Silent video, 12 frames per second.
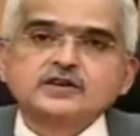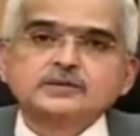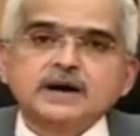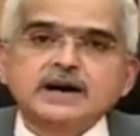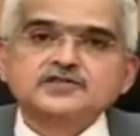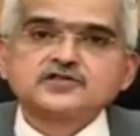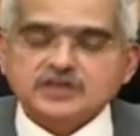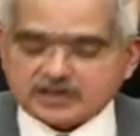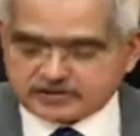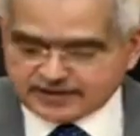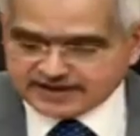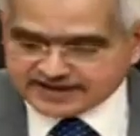on March
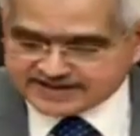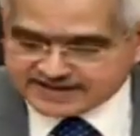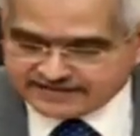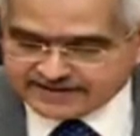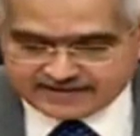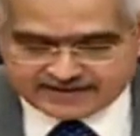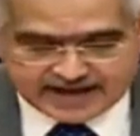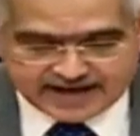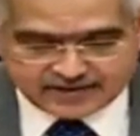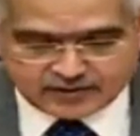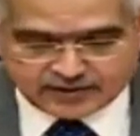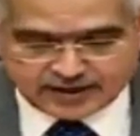27th
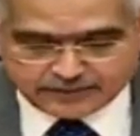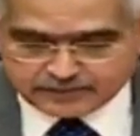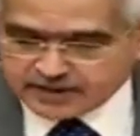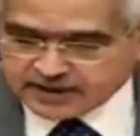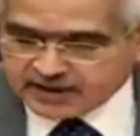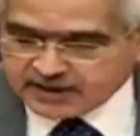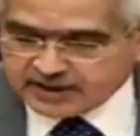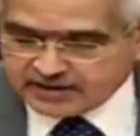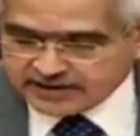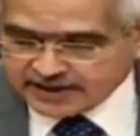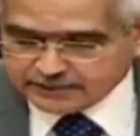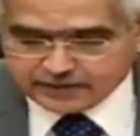and on
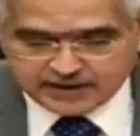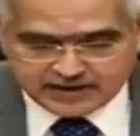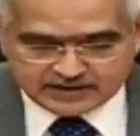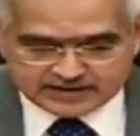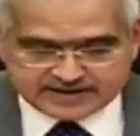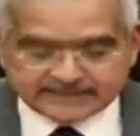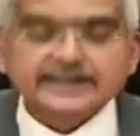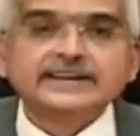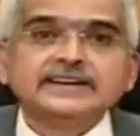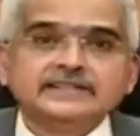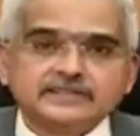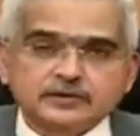April
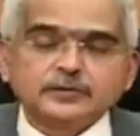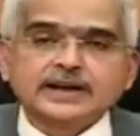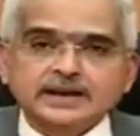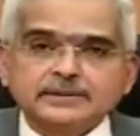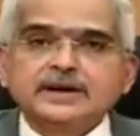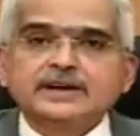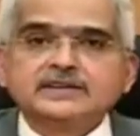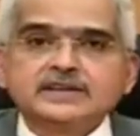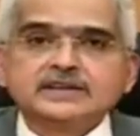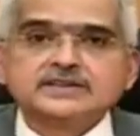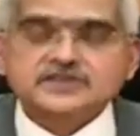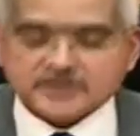17th, when I made
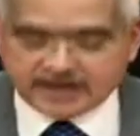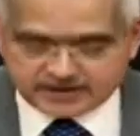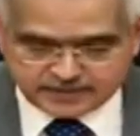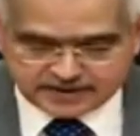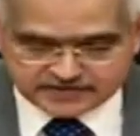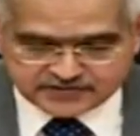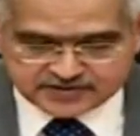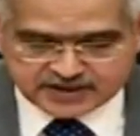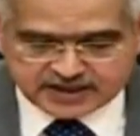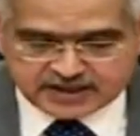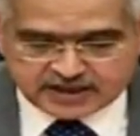statements